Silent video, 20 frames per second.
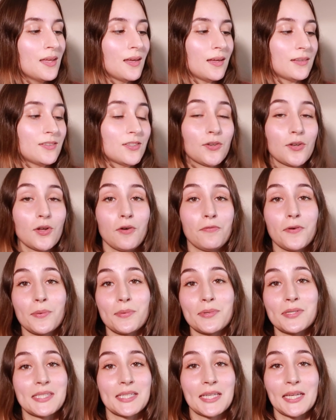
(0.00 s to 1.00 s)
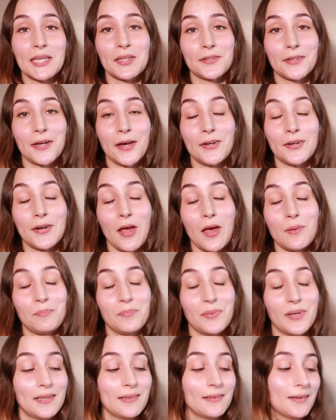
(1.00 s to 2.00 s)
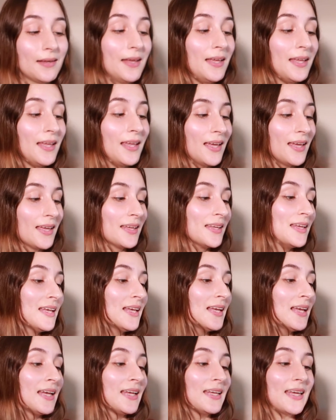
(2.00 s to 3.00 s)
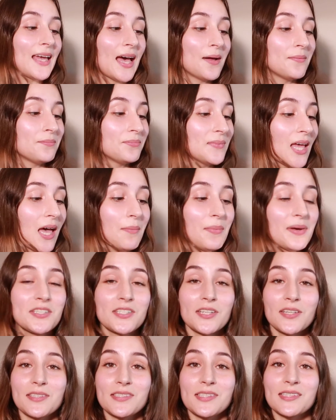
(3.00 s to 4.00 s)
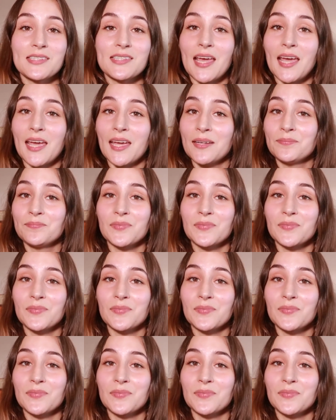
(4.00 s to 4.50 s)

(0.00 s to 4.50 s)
I don't know if it was the killer cut or not, but yeah, not much else to say